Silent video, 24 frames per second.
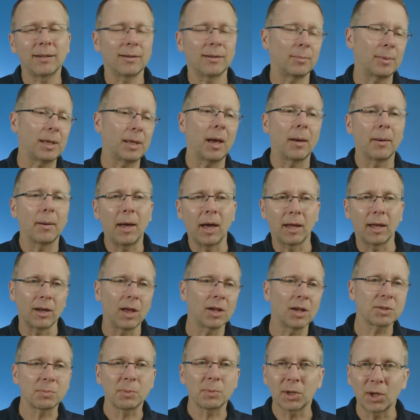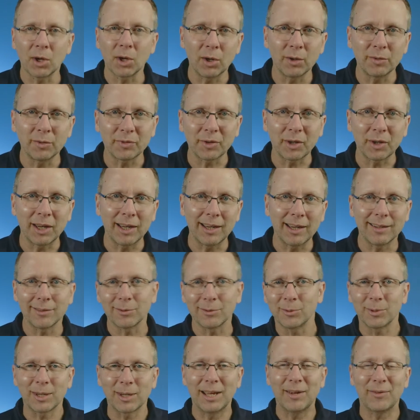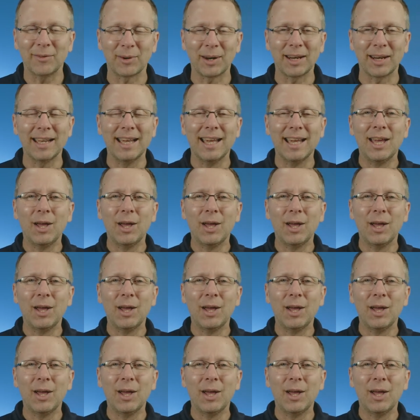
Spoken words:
It'll be, I lost my girlfriend or whatever,